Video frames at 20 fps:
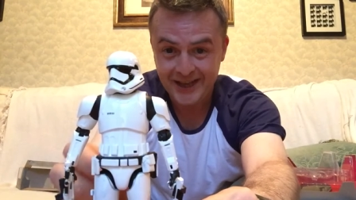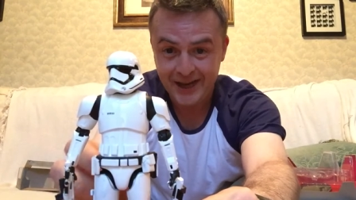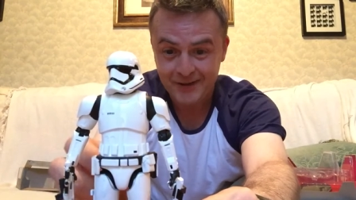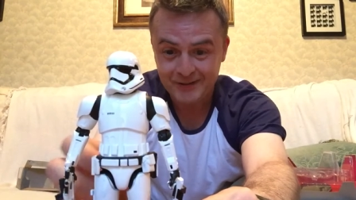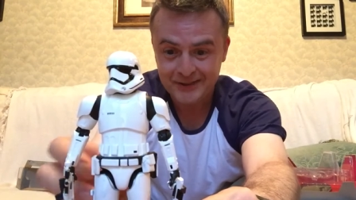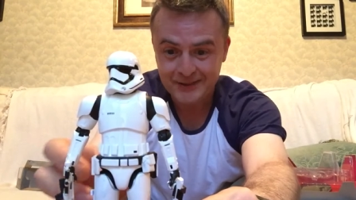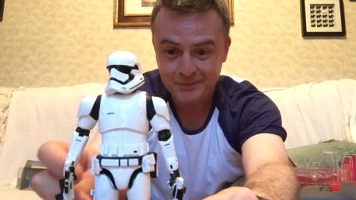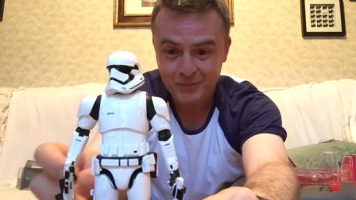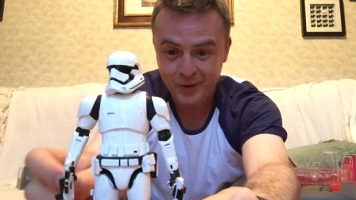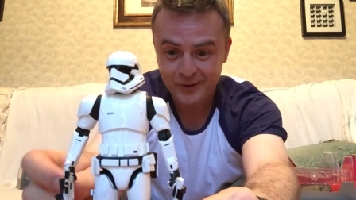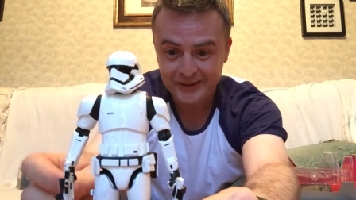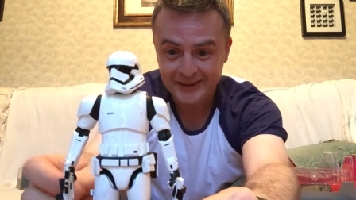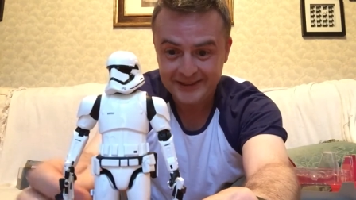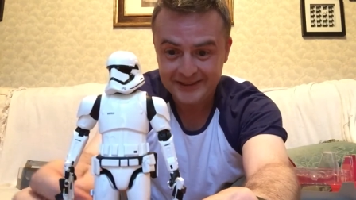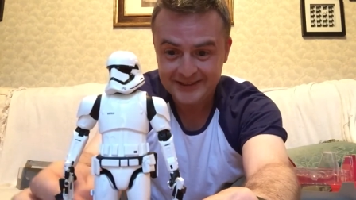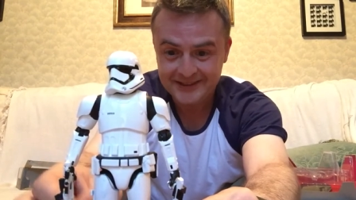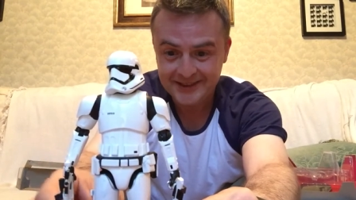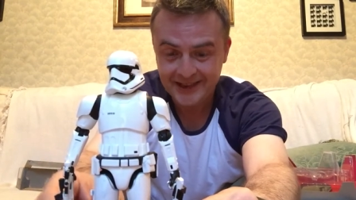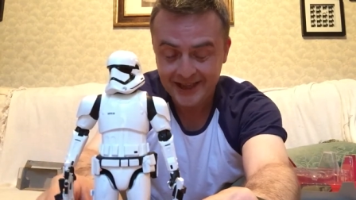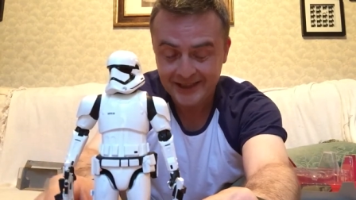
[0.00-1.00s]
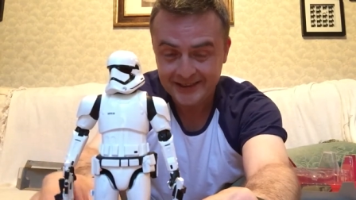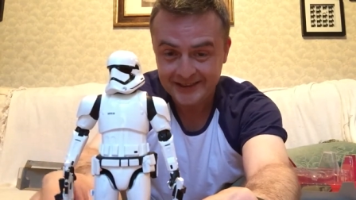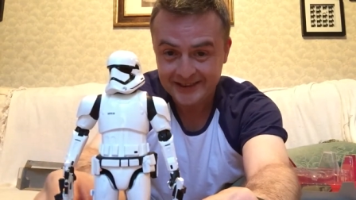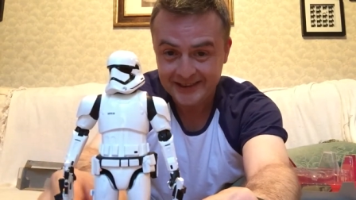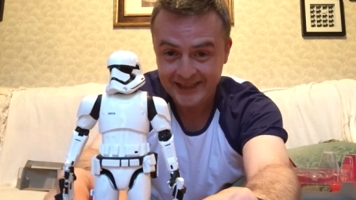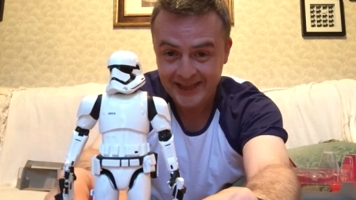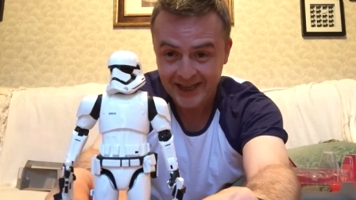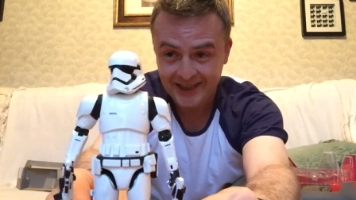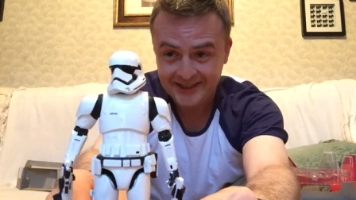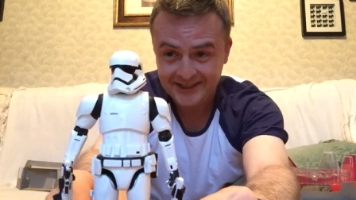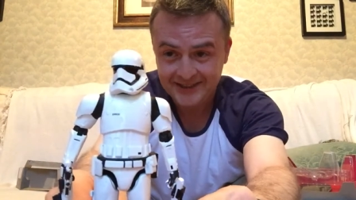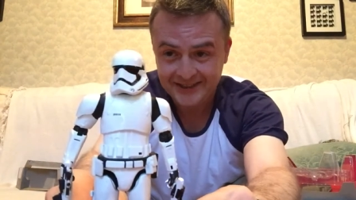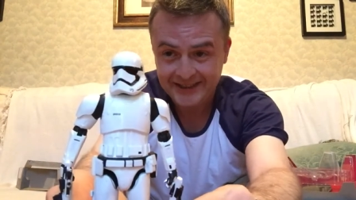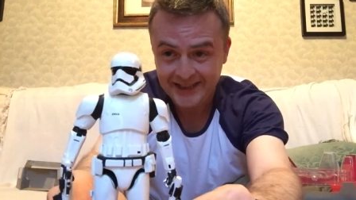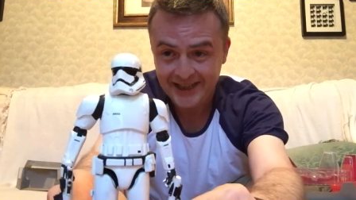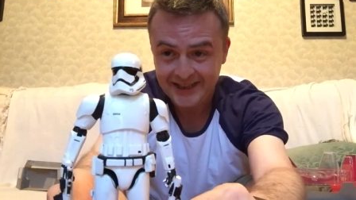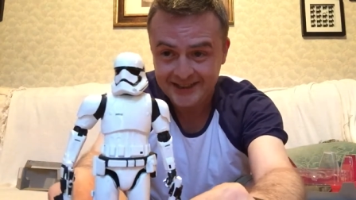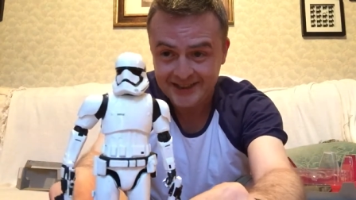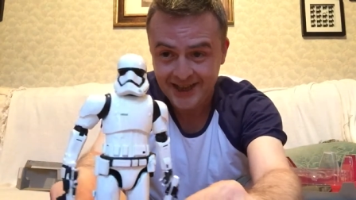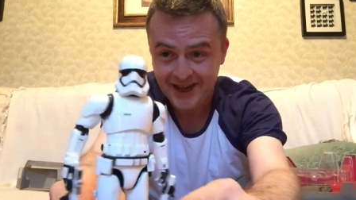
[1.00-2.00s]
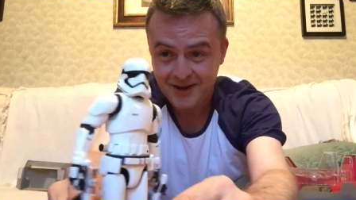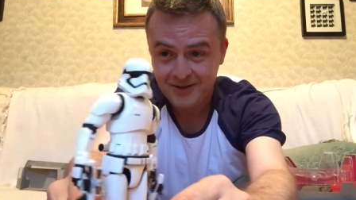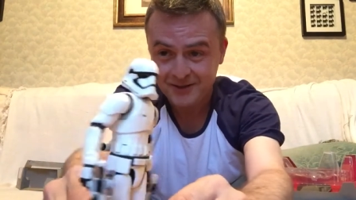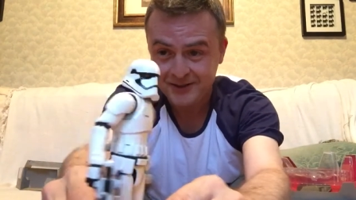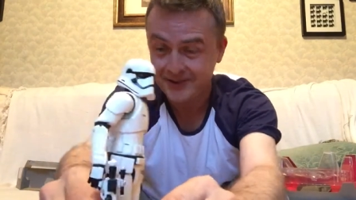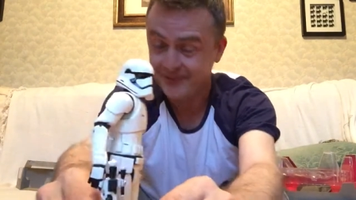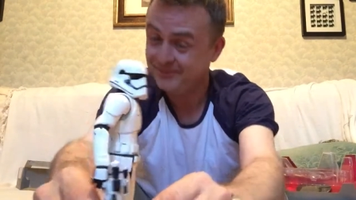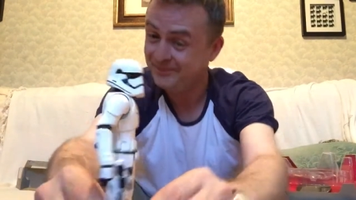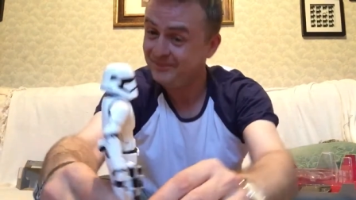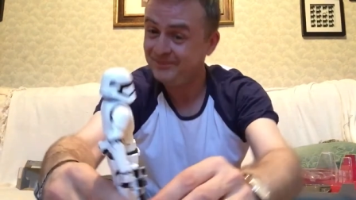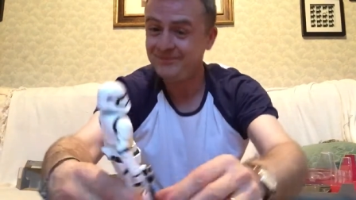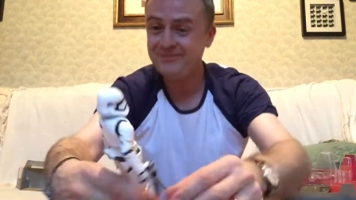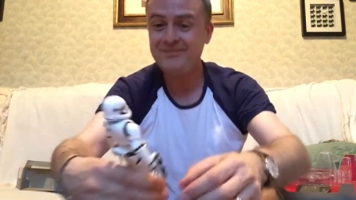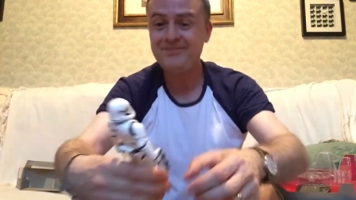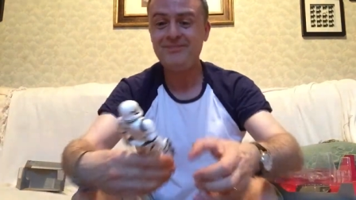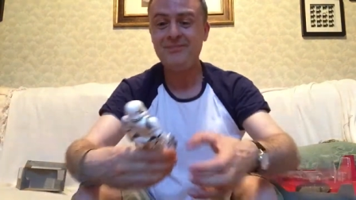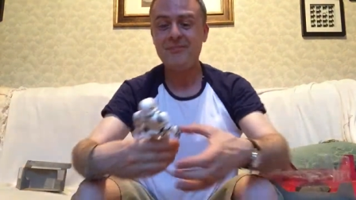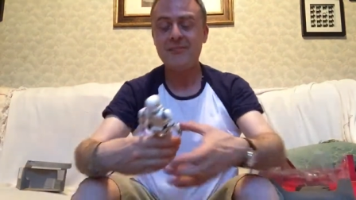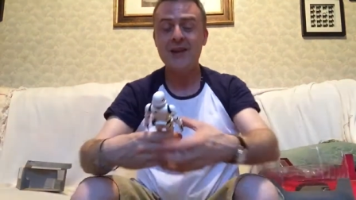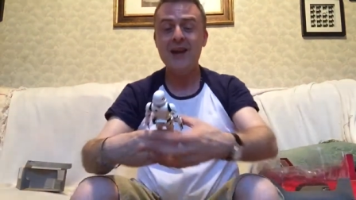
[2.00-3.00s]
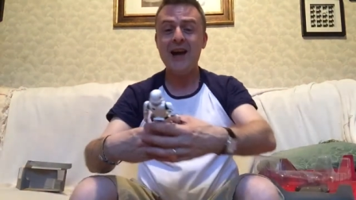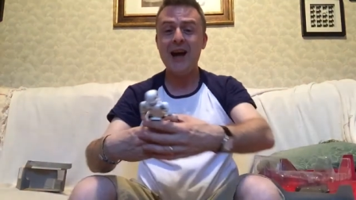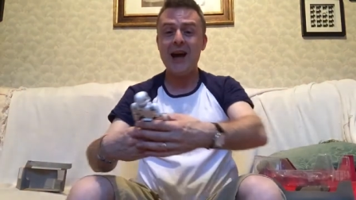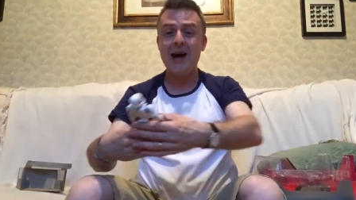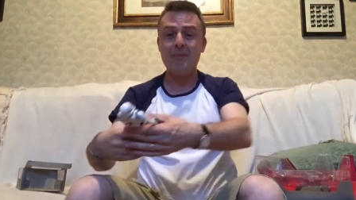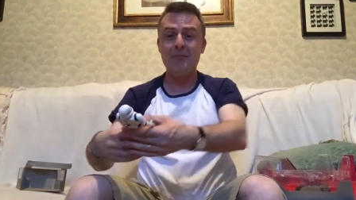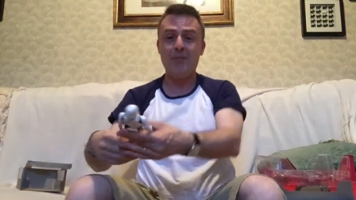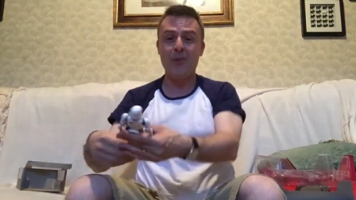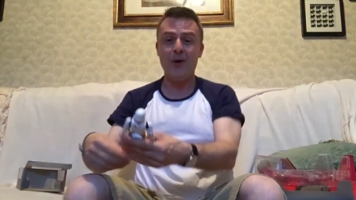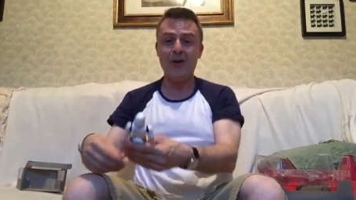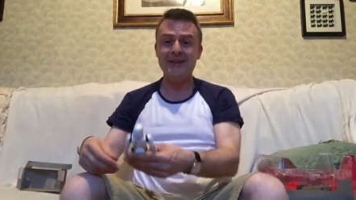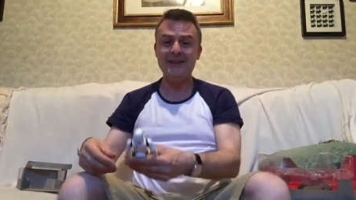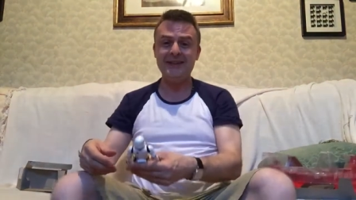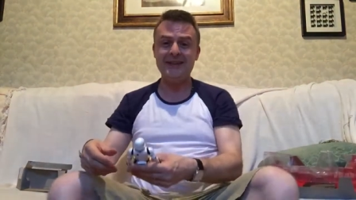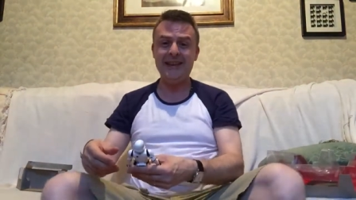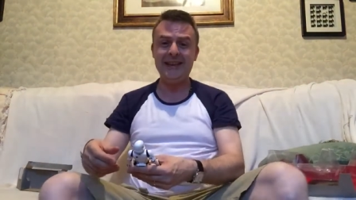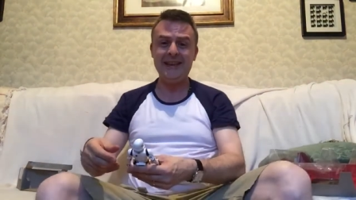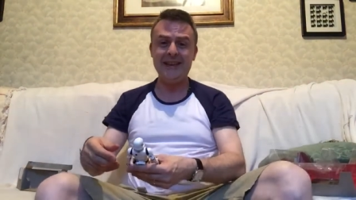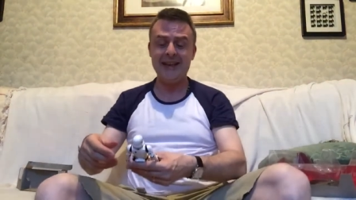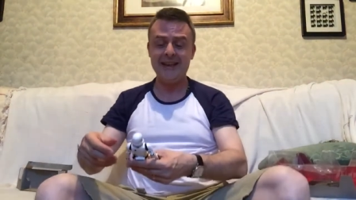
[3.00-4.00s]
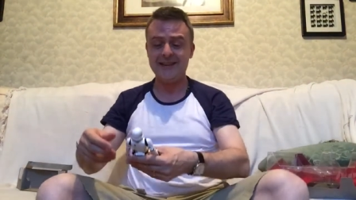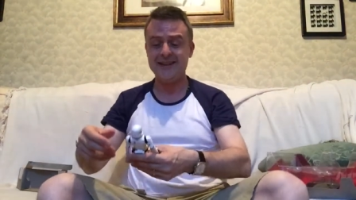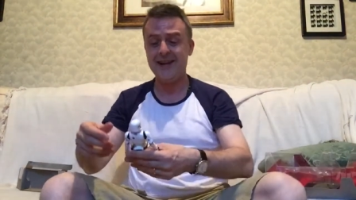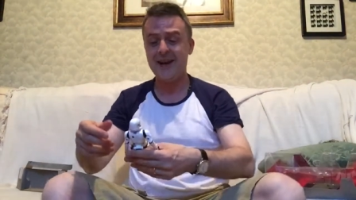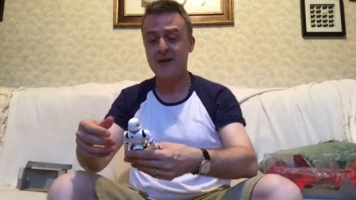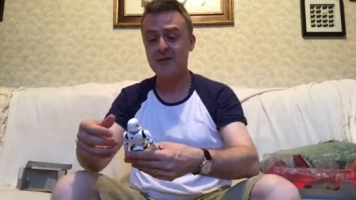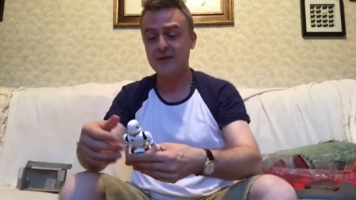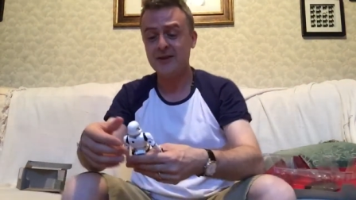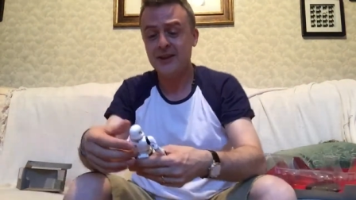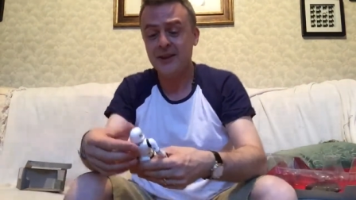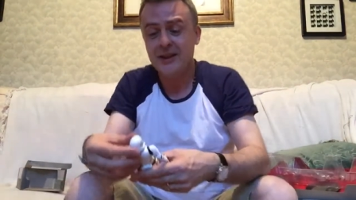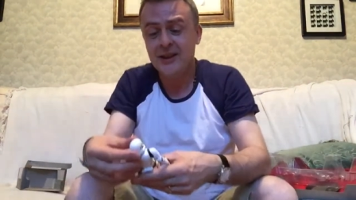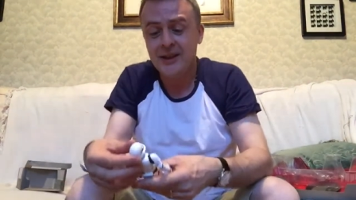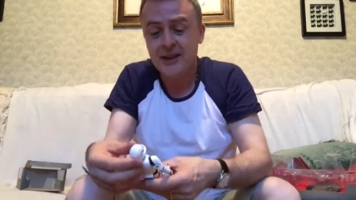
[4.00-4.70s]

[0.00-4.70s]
That was the point he decided he had to get out. And boy, did he get out.